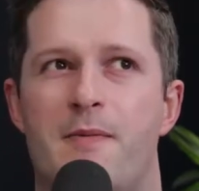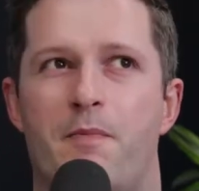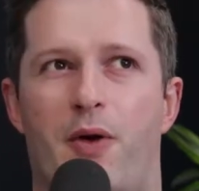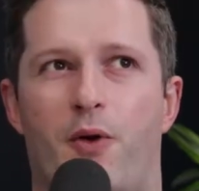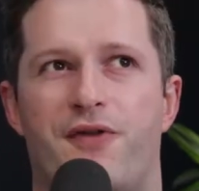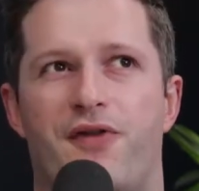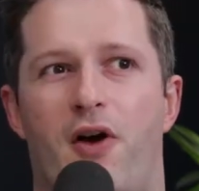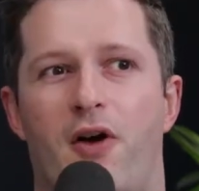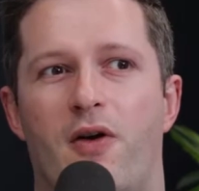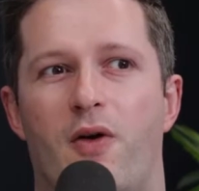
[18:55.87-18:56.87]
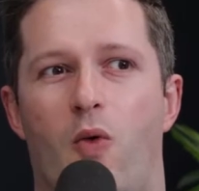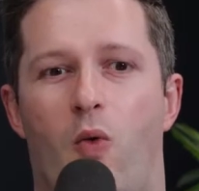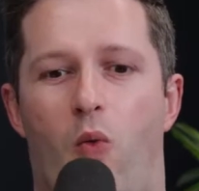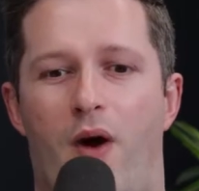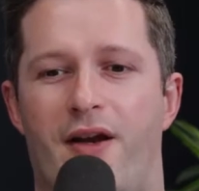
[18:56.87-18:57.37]
but also
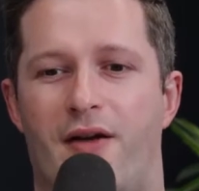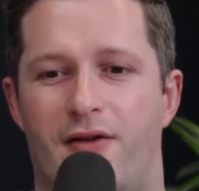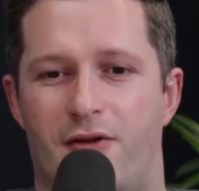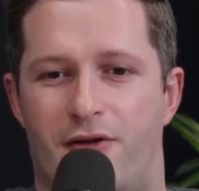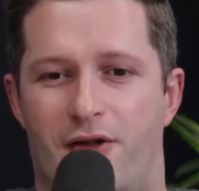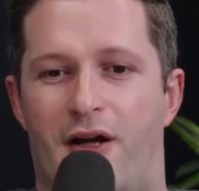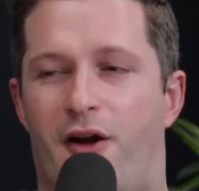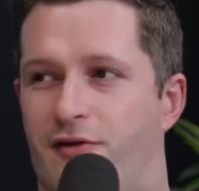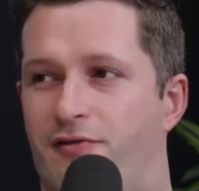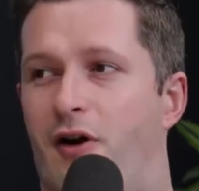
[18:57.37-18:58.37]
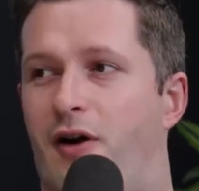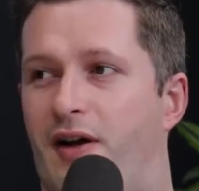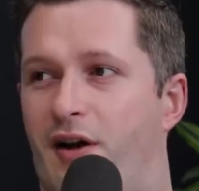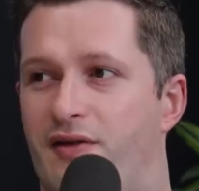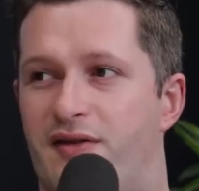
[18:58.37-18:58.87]
when shit goes wrong
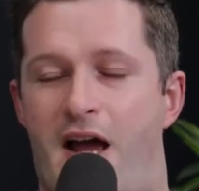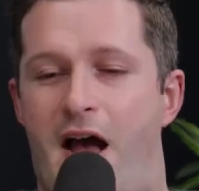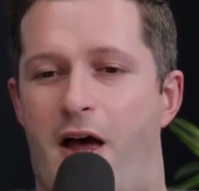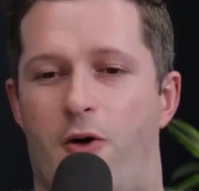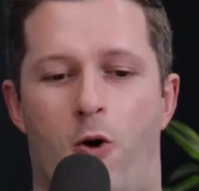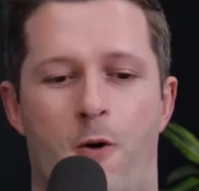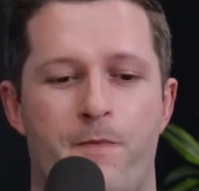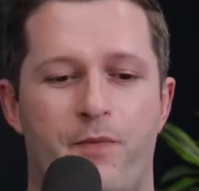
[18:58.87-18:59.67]
and goes down, or